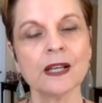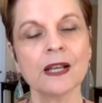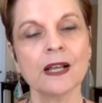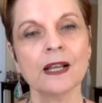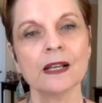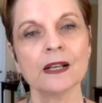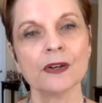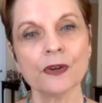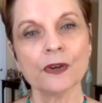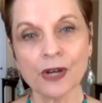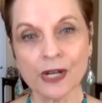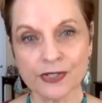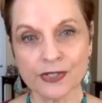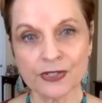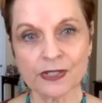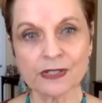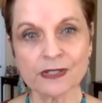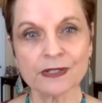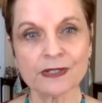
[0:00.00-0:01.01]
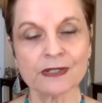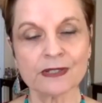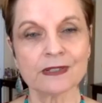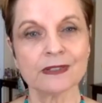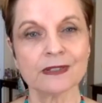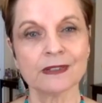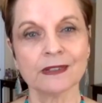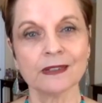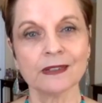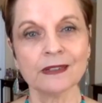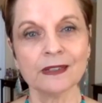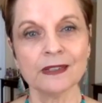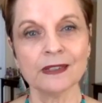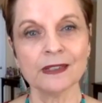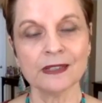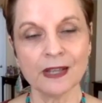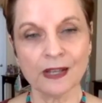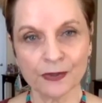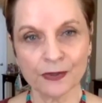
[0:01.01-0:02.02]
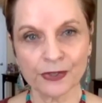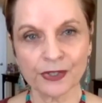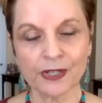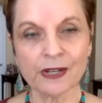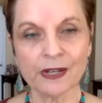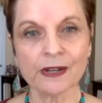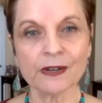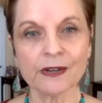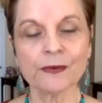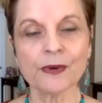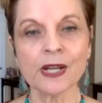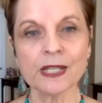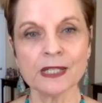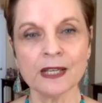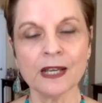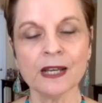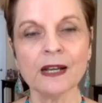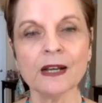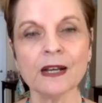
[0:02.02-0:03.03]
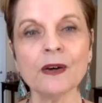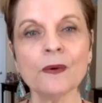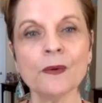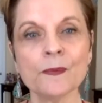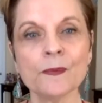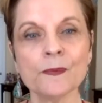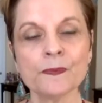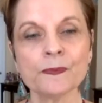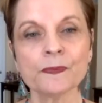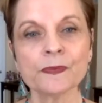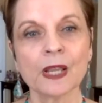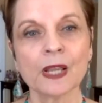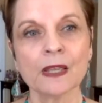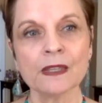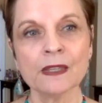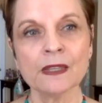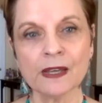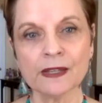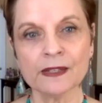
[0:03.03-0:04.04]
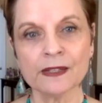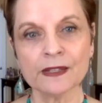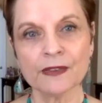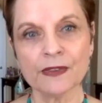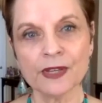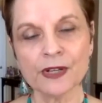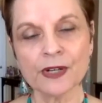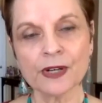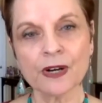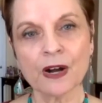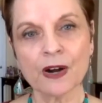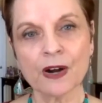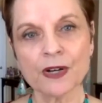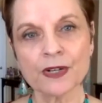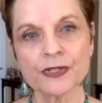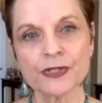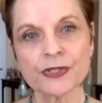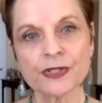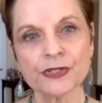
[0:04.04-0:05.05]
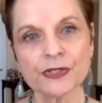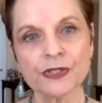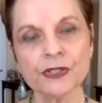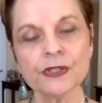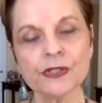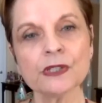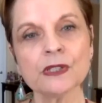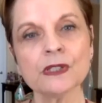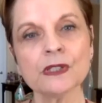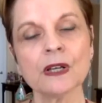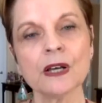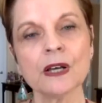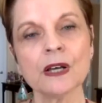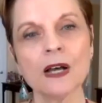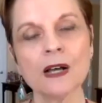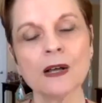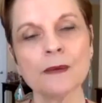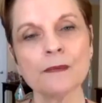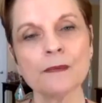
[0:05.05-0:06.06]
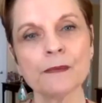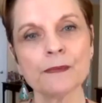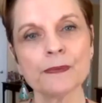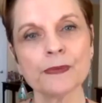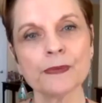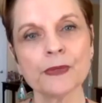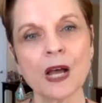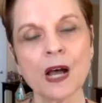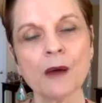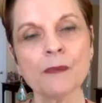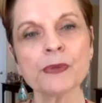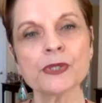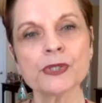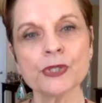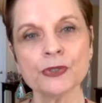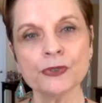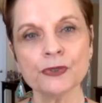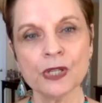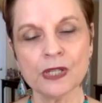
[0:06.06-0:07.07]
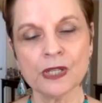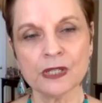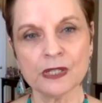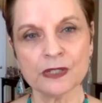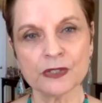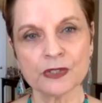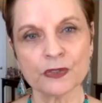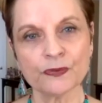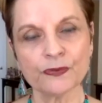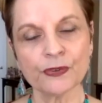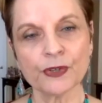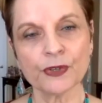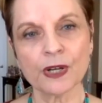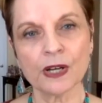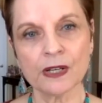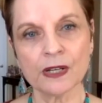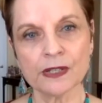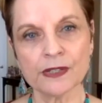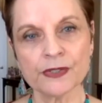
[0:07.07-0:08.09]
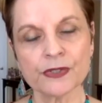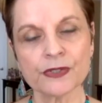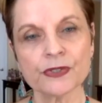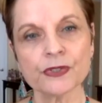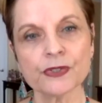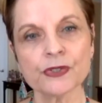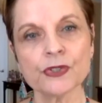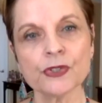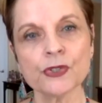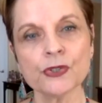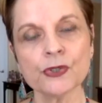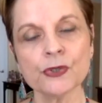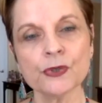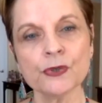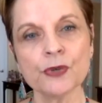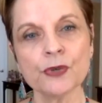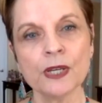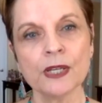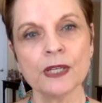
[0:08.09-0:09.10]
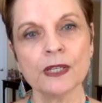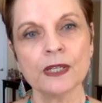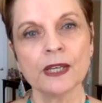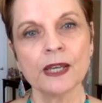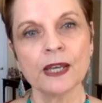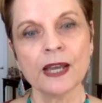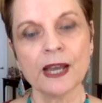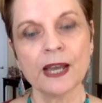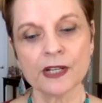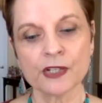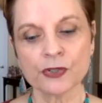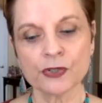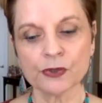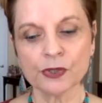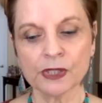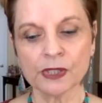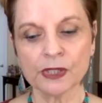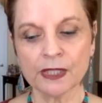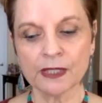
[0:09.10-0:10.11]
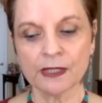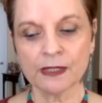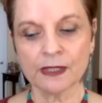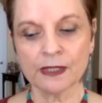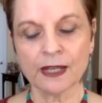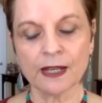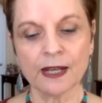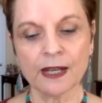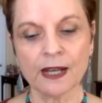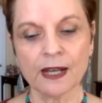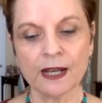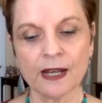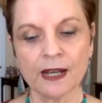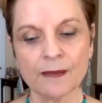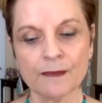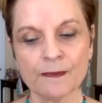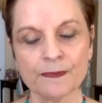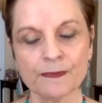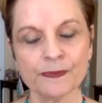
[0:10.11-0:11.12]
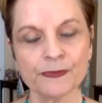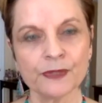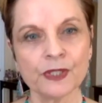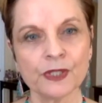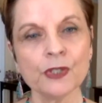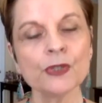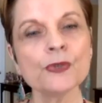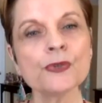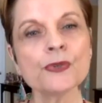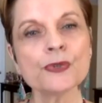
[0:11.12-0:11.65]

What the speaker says: crisis in healthcare right now, that there are still opportunities for us to actually use